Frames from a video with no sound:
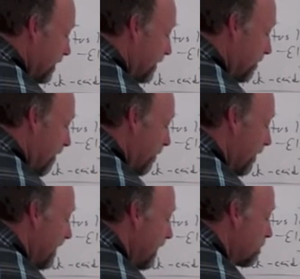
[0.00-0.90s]
And remember,
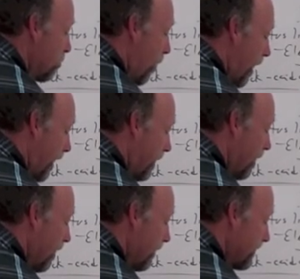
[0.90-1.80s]
each
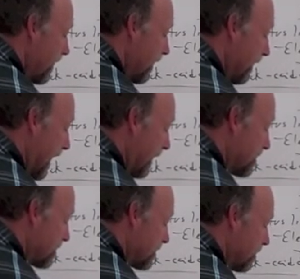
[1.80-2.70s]
one
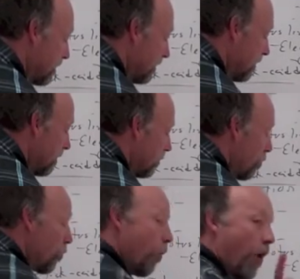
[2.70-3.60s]
elects
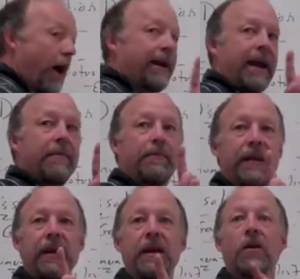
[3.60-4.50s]
one
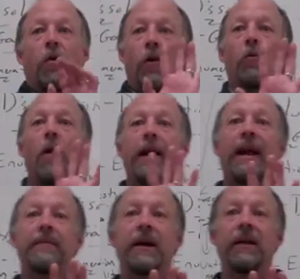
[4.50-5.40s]
MP or one
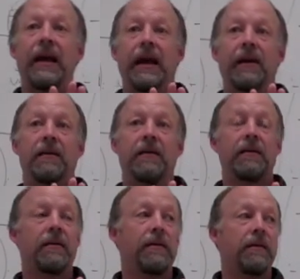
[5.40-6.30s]
MLA
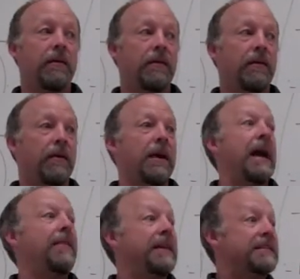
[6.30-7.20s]

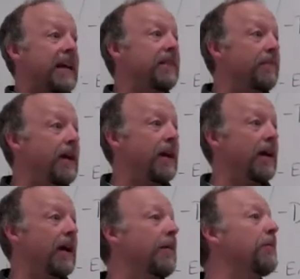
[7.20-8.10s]
and they send them there.
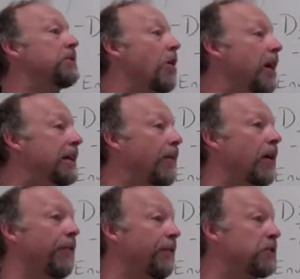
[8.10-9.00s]
And then we talked about
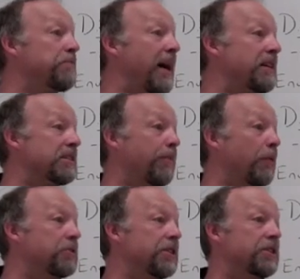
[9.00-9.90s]
our first past the
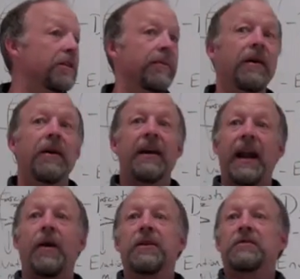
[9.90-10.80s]
post system and
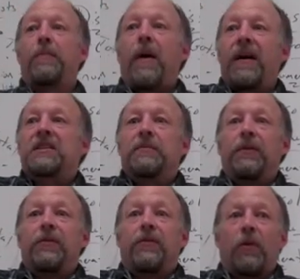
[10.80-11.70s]
how it's
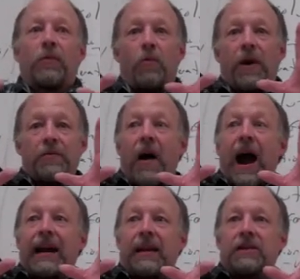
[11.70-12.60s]
possible for one
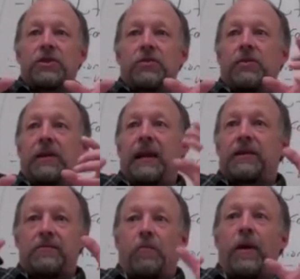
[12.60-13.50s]
riding to elect
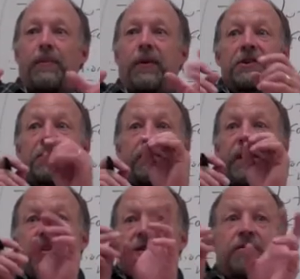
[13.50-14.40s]
one person by
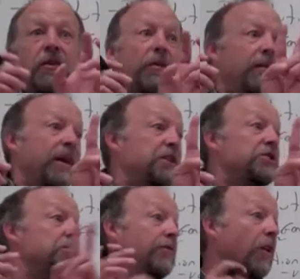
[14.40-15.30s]
just, you know, winning by just
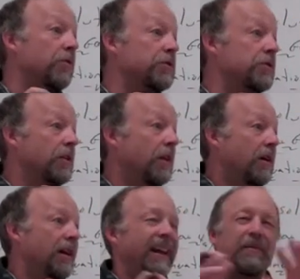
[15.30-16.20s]
two votes.
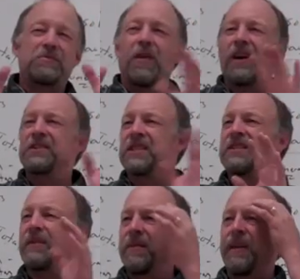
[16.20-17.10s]
And that's why our
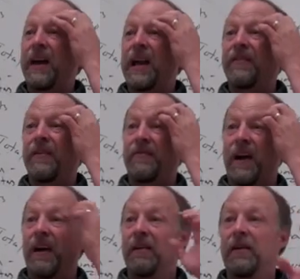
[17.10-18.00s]
system can be kind of
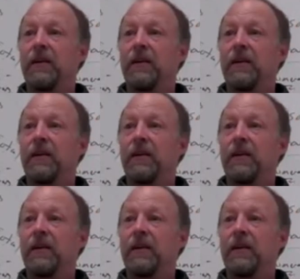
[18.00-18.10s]
unfair.